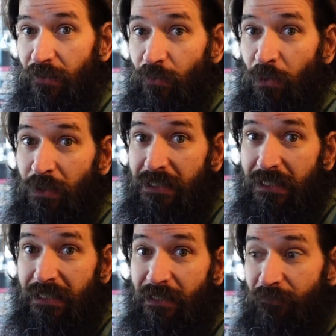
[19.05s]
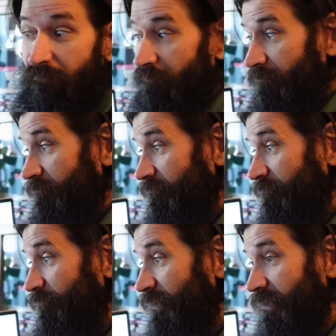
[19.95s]
when we see him.
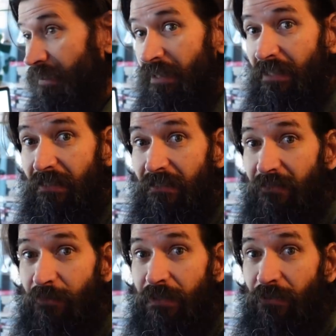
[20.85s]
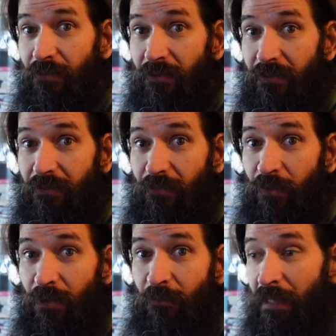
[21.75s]
But today, we don't
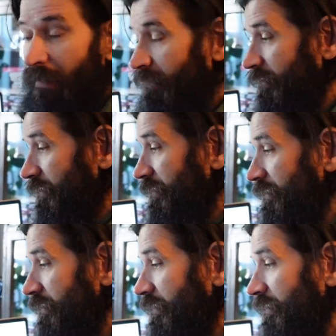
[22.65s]
wear masks.